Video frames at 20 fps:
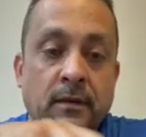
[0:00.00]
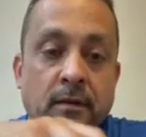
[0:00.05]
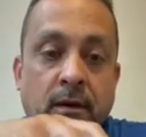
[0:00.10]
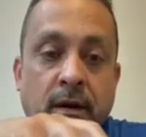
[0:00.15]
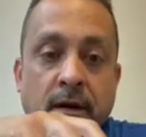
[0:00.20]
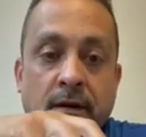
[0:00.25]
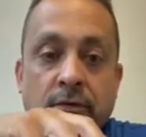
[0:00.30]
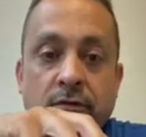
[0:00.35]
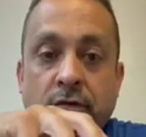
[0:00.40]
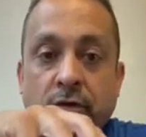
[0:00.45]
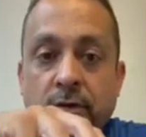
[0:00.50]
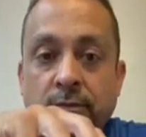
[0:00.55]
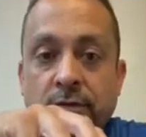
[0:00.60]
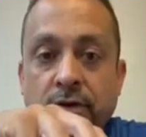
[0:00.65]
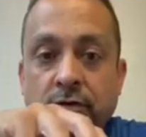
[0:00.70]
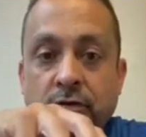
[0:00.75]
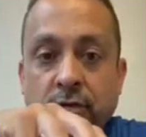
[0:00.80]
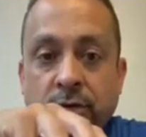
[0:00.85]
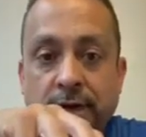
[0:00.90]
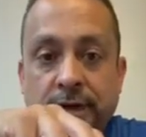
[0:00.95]
Uh, so in
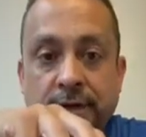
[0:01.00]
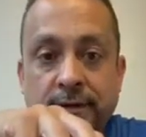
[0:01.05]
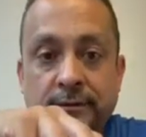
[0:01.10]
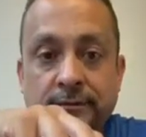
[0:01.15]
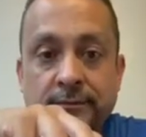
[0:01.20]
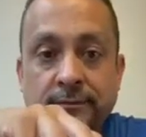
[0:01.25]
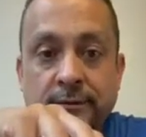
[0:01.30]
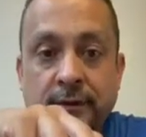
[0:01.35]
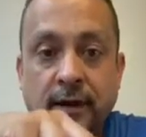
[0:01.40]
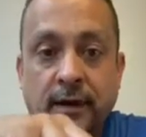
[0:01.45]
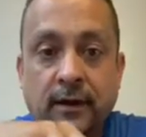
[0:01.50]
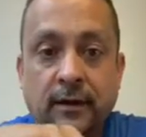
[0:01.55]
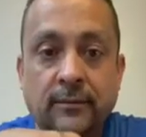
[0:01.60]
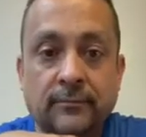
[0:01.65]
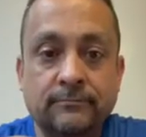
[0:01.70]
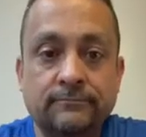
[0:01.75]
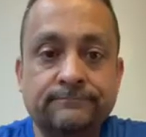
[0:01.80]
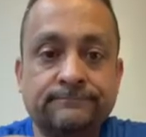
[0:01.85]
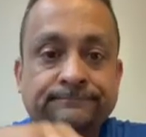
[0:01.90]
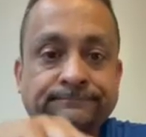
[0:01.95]
between,
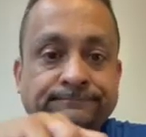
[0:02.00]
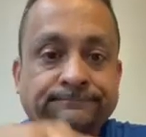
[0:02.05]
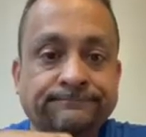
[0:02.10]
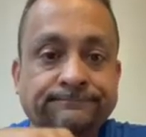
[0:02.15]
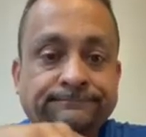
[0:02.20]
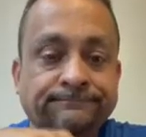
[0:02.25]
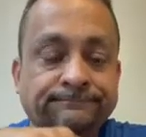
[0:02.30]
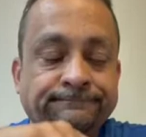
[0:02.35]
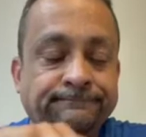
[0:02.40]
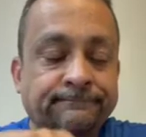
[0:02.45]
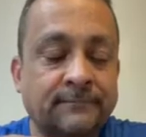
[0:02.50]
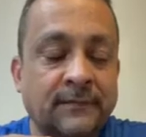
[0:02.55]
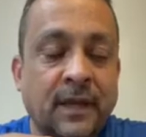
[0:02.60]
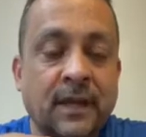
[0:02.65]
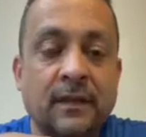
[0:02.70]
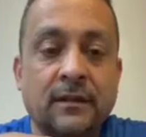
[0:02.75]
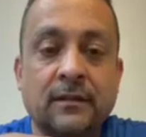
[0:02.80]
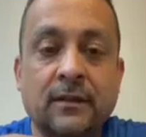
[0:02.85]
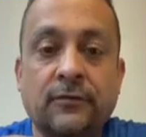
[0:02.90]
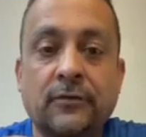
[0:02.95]
um,
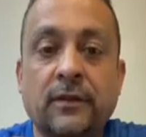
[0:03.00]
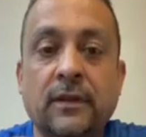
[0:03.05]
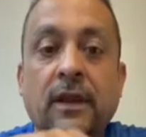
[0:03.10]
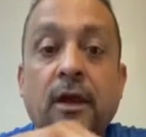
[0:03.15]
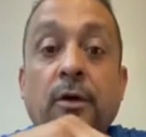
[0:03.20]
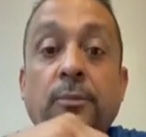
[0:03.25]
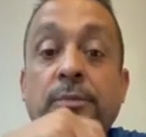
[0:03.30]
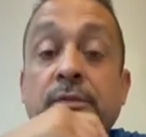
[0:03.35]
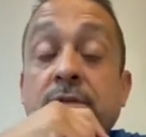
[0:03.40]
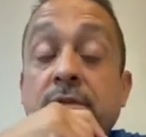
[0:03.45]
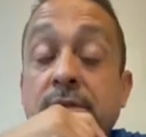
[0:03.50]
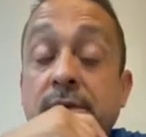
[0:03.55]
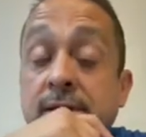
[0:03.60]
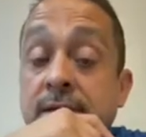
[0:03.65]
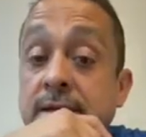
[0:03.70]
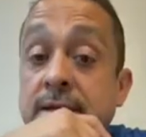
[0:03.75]
definitely helps.